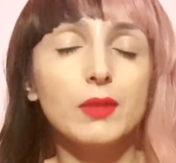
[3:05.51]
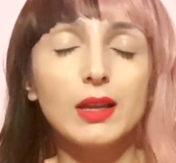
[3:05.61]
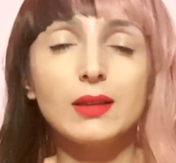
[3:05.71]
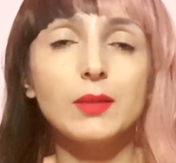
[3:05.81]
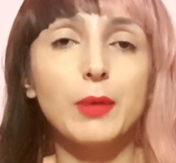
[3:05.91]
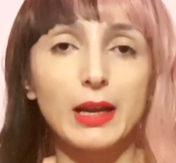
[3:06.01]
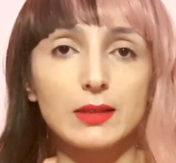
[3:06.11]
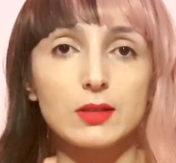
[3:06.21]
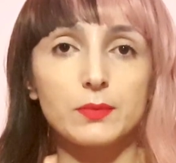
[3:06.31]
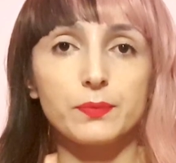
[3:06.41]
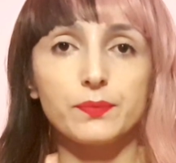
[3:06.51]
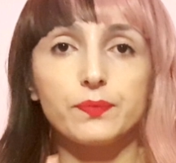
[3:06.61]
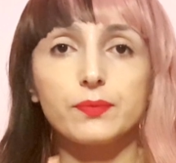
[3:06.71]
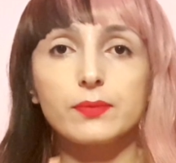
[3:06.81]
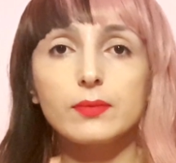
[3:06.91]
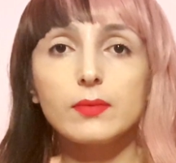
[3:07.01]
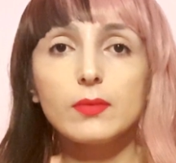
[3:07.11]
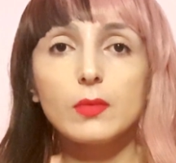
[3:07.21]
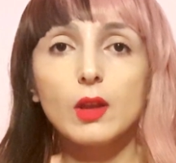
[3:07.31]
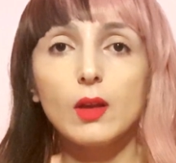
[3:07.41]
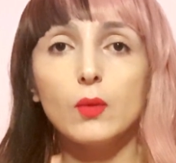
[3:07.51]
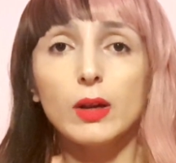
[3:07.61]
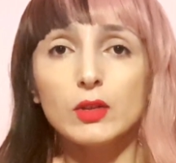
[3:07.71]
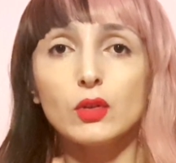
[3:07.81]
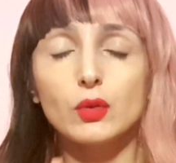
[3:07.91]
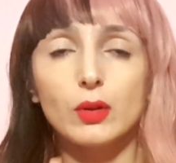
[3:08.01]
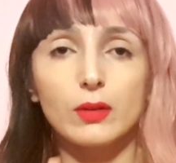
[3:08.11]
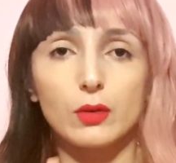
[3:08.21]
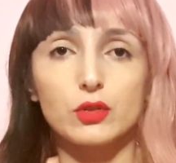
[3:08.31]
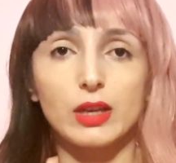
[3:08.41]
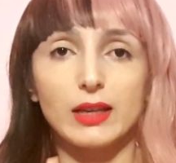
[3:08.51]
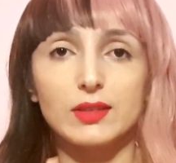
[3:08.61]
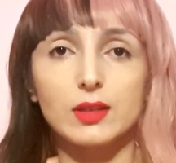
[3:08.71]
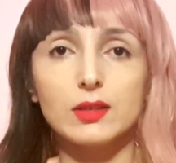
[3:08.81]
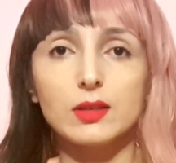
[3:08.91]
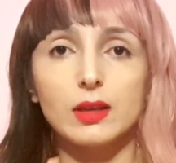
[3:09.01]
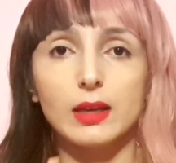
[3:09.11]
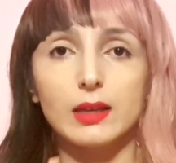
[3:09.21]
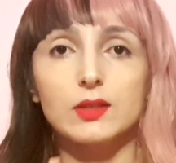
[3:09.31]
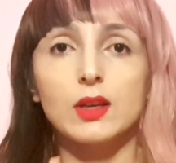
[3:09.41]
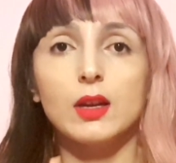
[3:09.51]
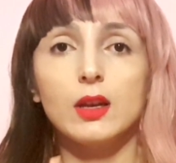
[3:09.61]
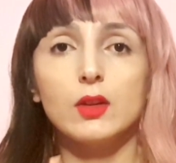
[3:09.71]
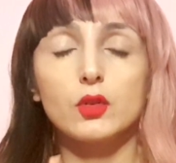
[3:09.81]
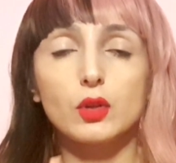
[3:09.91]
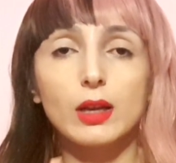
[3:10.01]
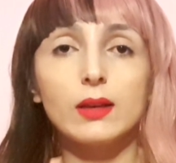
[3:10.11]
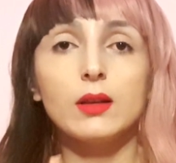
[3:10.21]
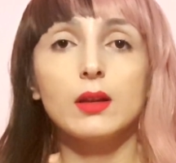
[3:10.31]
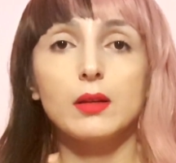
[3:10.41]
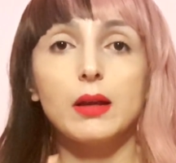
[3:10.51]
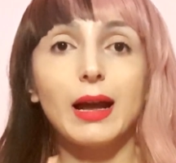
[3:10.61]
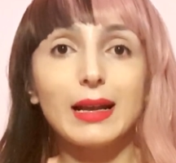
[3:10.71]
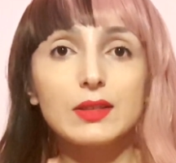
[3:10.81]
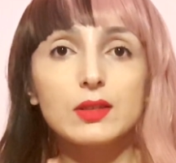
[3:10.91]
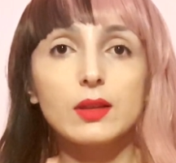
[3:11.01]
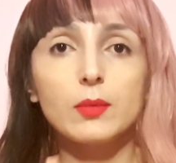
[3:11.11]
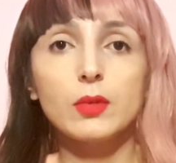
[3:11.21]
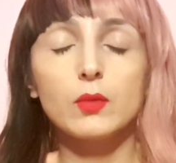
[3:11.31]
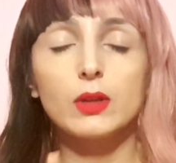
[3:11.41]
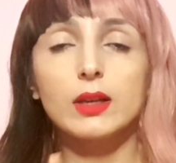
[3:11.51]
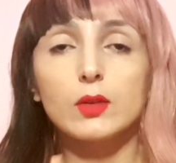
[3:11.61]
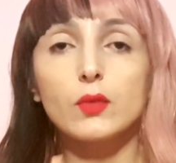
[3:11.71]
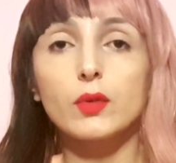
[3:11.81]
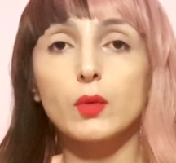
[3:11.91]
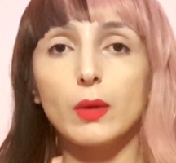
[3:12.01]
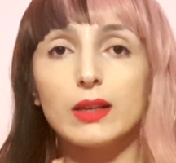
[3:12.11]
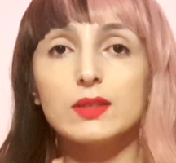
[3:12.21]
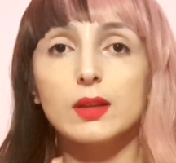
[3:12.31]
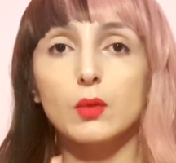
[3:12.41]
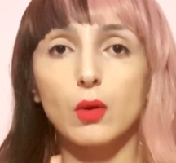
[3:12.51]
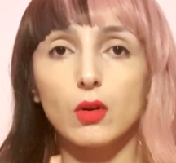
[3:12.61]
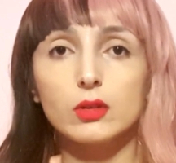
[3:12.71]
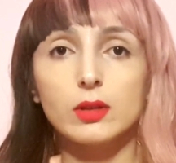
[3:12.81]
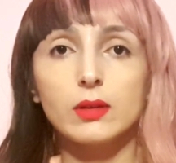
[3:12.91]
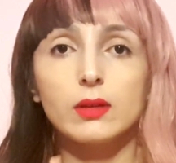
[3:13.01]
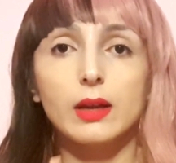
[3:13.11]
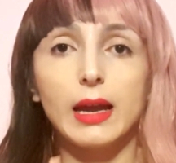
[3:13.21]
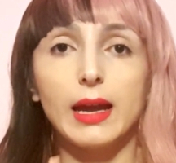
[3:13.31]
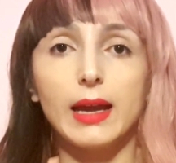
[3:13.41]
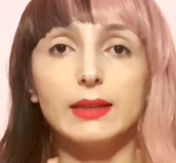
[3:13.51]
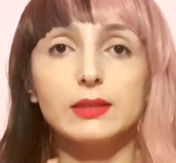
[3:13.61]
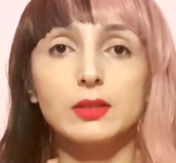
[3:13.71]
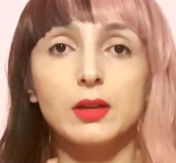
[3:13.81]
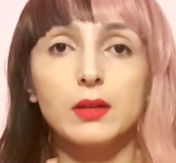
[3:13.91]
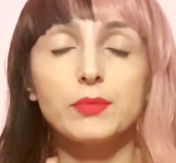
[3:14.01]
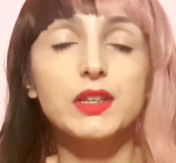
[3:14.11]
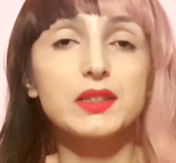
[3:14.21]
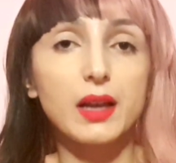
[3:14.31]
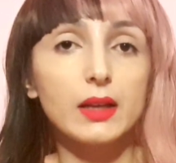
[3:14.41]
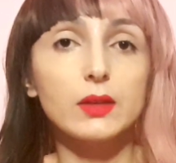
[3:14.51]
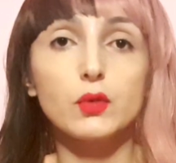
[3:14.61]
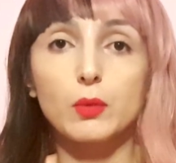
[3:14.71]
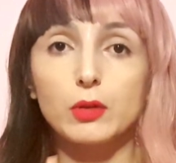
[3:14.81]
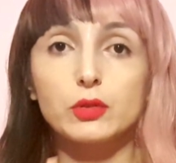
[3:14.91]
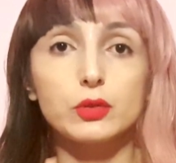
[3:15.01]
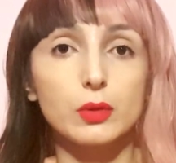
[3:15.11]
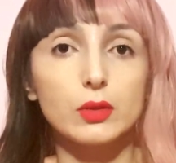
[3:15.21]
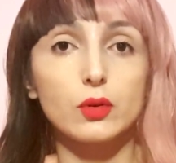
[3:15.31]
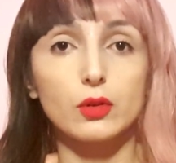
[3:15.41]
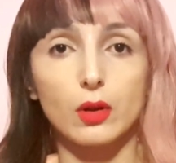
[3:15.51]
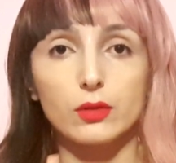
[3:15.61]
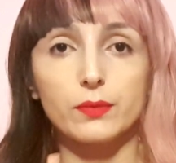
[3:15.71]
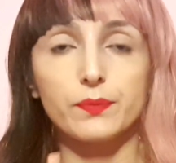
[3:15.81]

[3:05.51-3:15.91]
It depends. What you do in those cases is you can ask them what kind of request they want and decide if you want to do it or not.